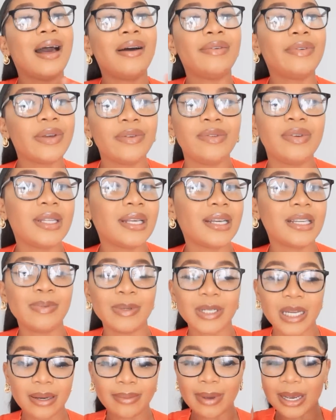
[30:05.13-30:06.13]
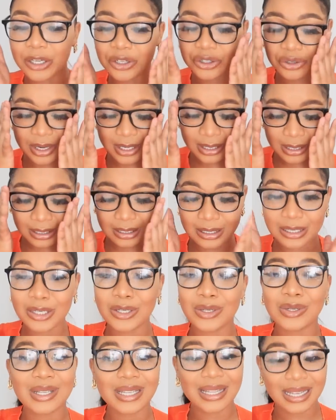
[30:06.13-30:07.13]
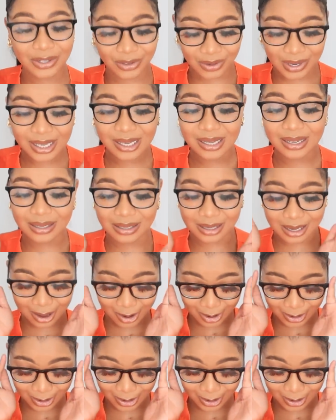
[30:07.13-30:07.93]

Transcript: love everything, especially my dresses. Did you see the dresses?